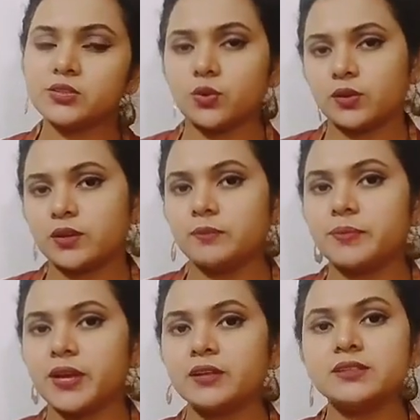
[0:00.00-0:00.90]
or
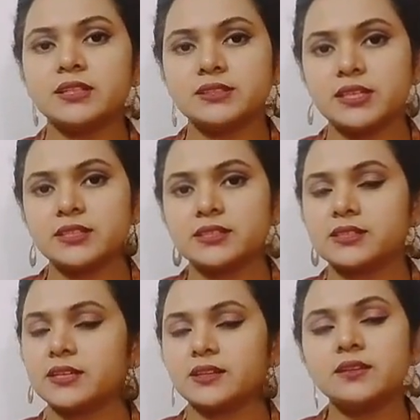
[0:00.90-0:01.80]
compare the data
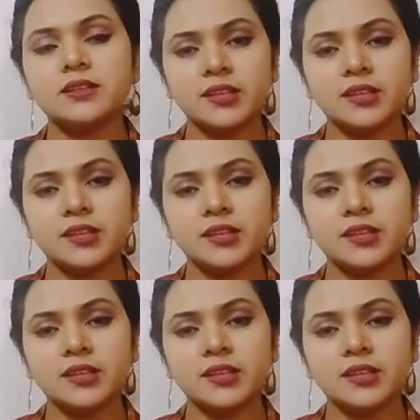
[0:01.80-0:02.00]
that are